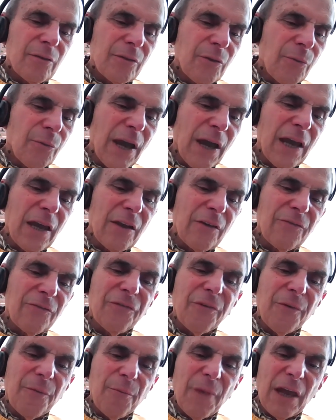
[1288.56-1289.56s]
way
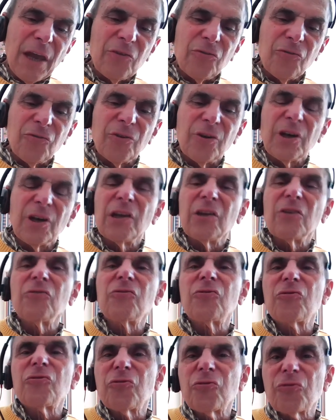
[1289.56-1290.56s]
information
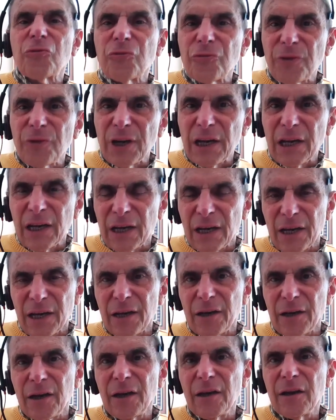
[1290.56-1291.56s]
is
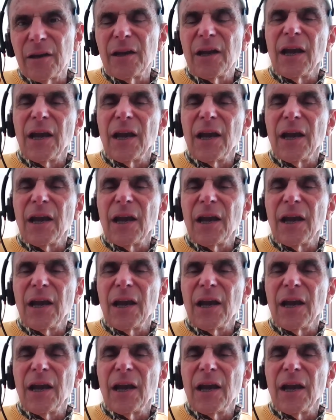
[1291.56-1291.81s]
treated